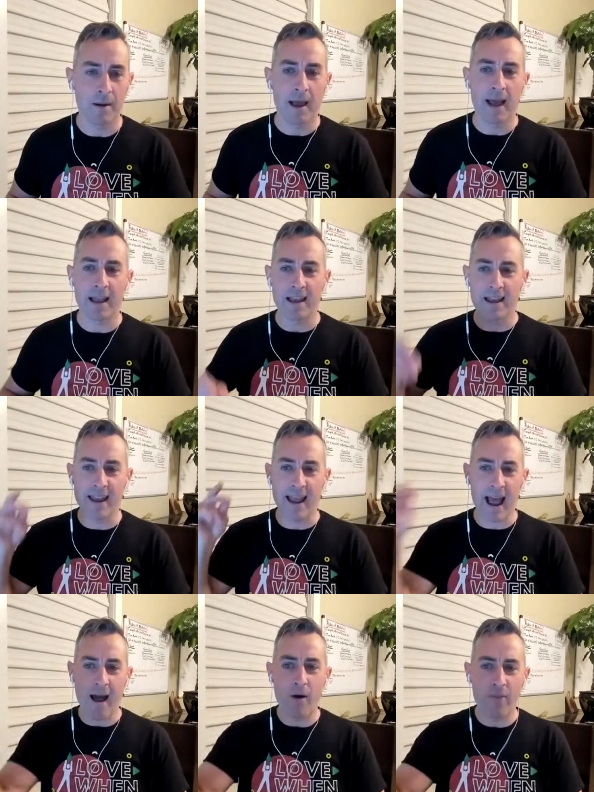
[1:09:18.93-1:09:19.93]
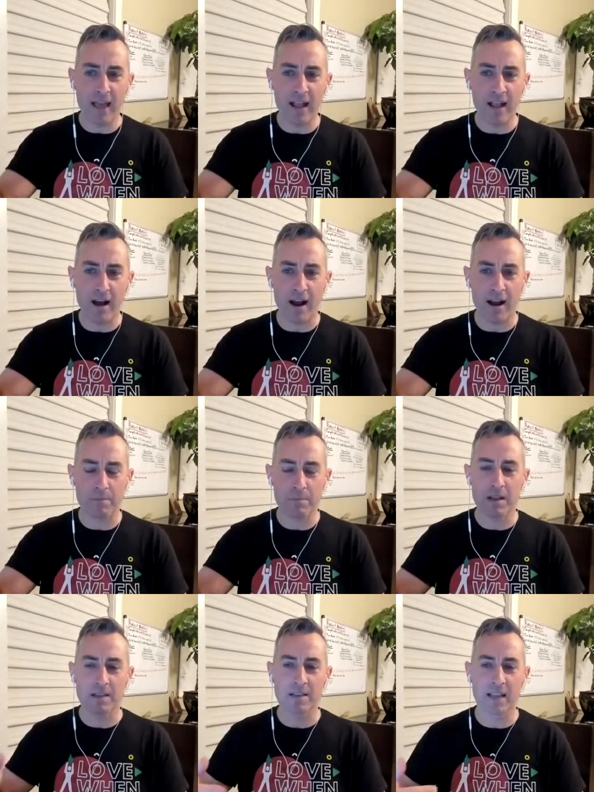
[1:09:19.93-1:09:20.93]
And now they got it,
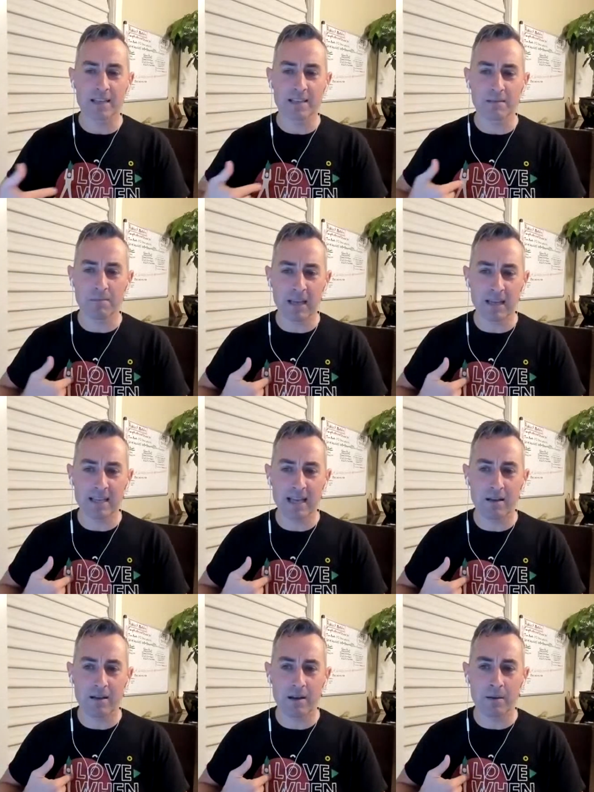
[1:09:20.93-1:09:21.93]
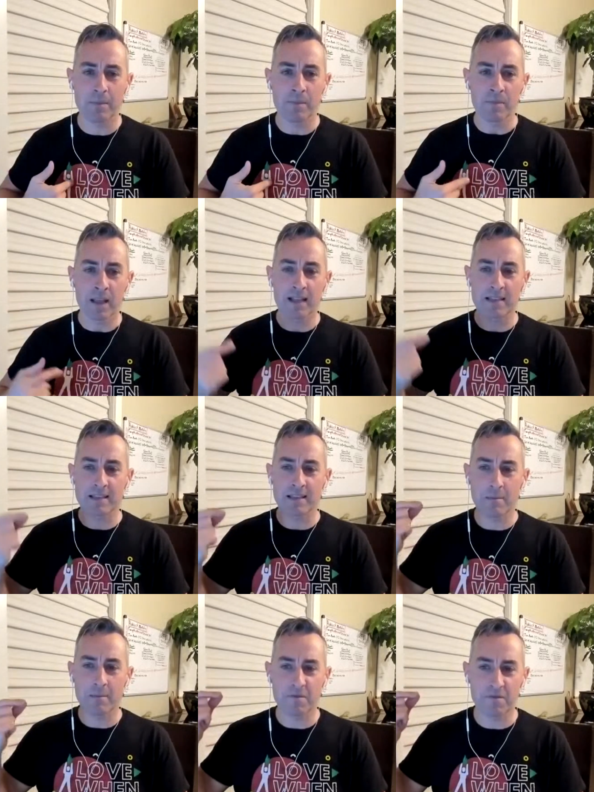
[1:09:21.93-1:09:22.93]
because it isn't me telling them, it's
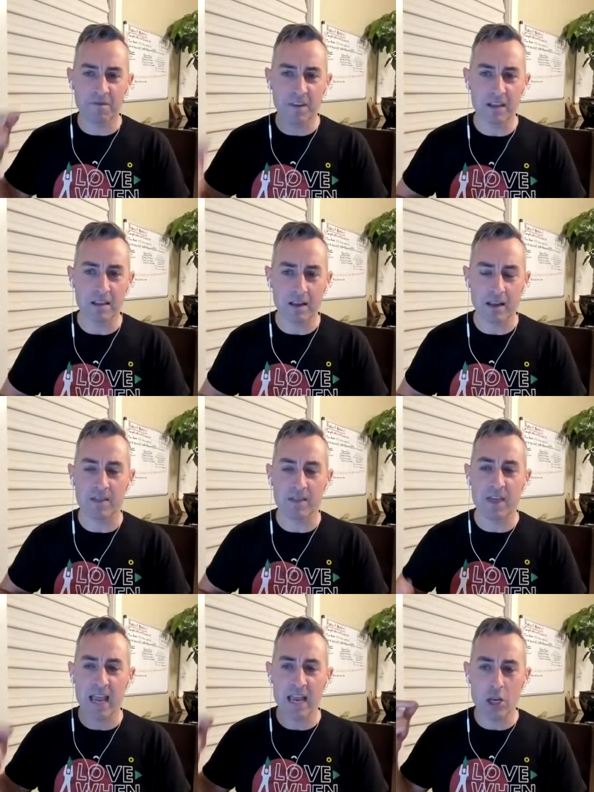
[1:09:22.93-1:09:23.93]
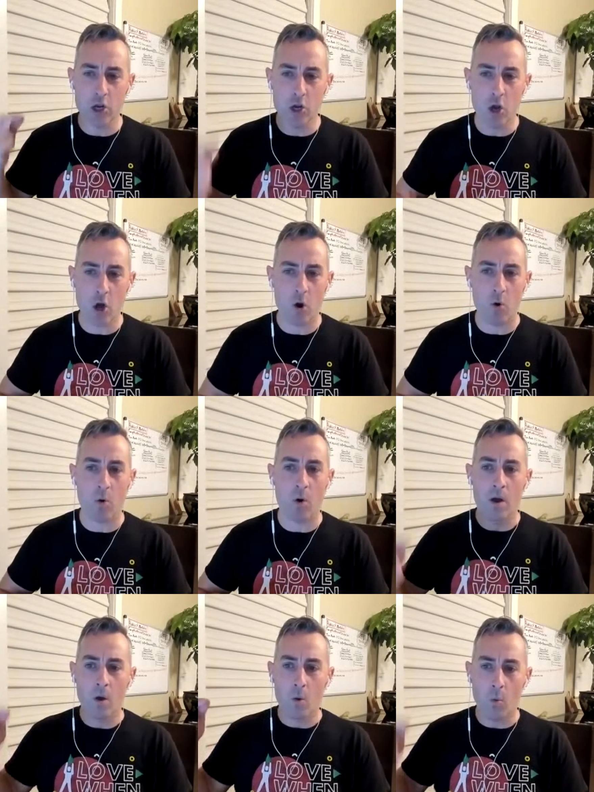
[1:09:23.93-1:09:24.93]
them feeling it. They know
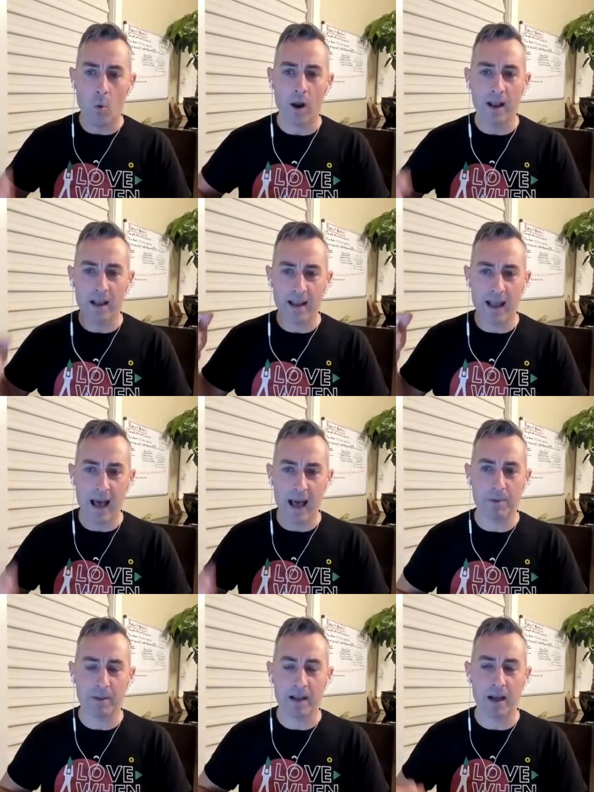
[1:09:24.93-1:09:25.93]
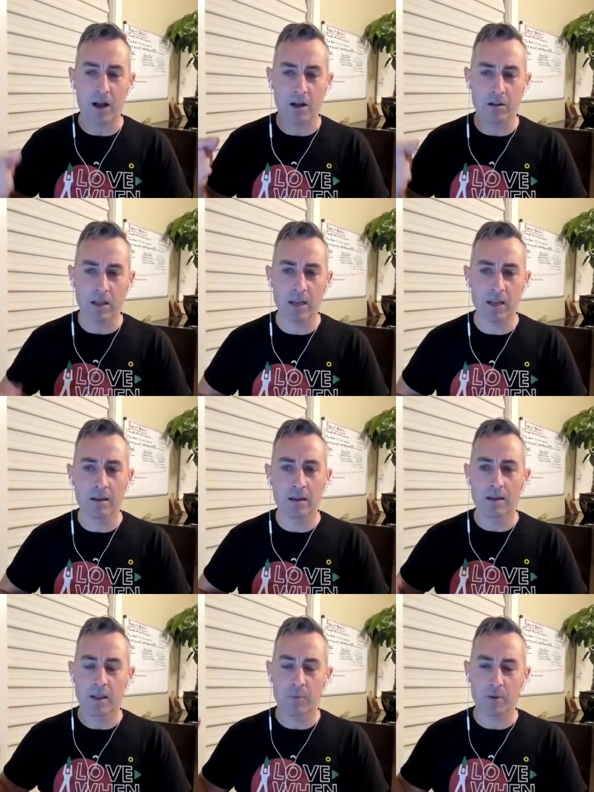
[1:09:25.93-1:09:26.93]
what had happened. They got clean.
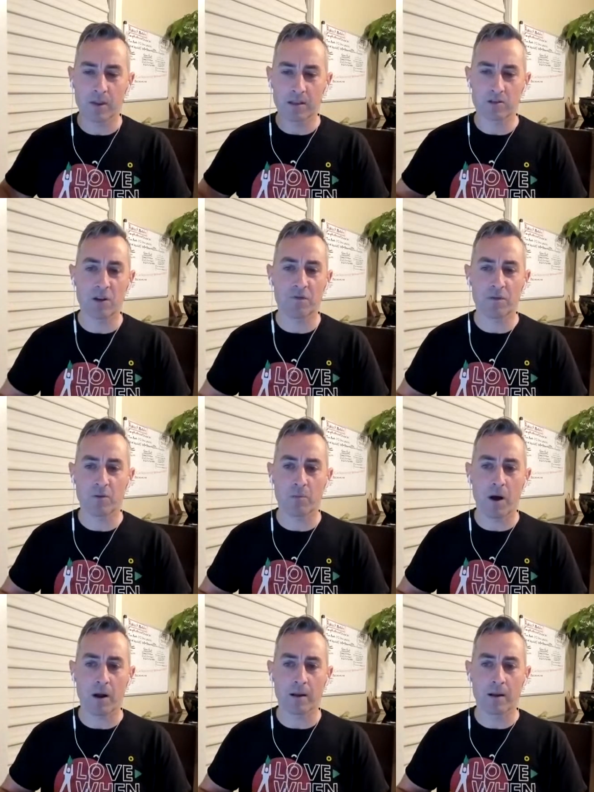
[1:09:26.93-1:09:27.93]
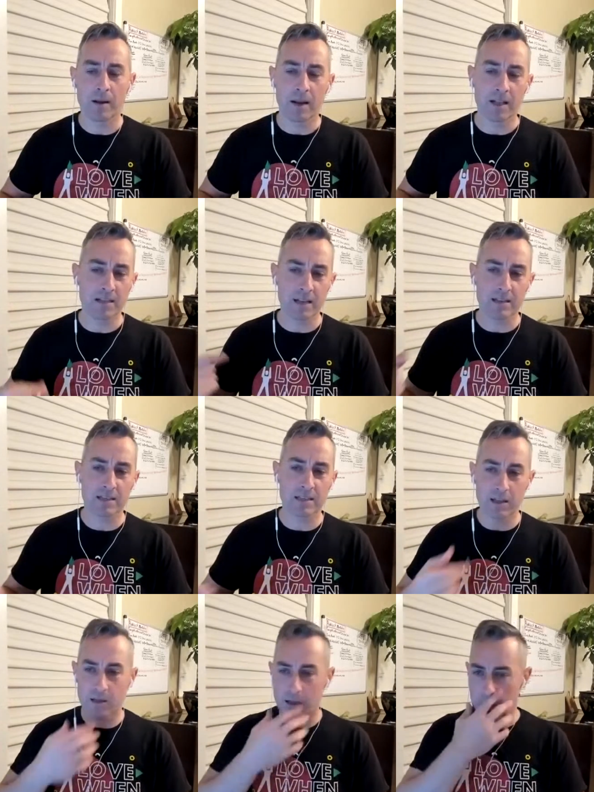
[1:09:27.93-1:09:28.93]
They put that stuff in their body. And it's not to
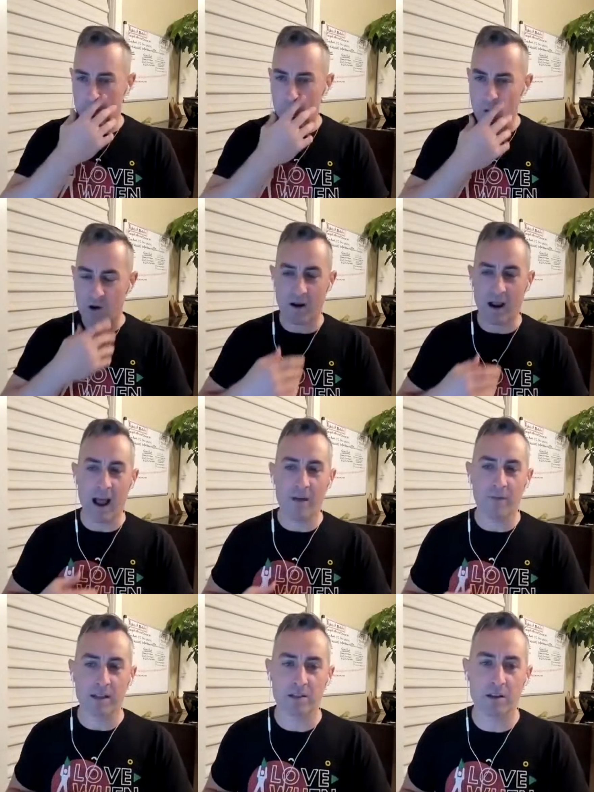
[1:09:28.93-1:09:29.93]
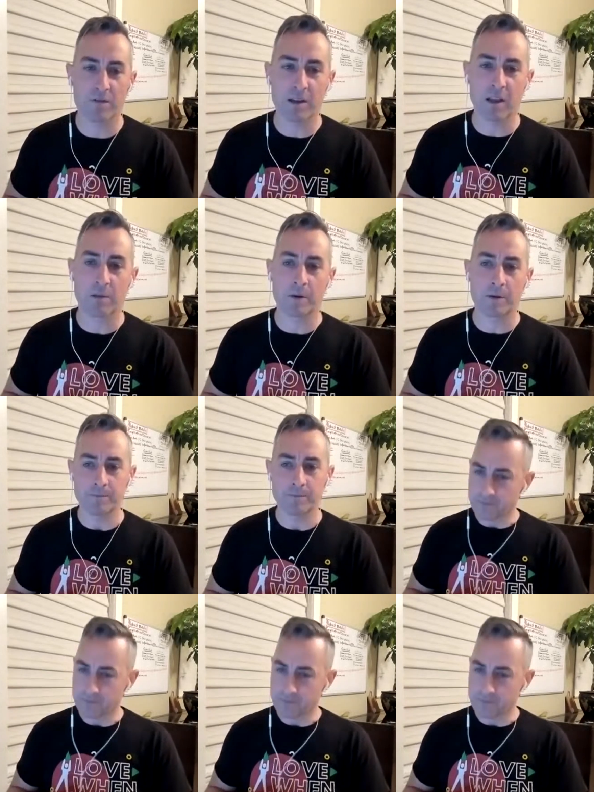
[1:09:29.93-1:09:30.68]
say that they won't ever have that stuff again, but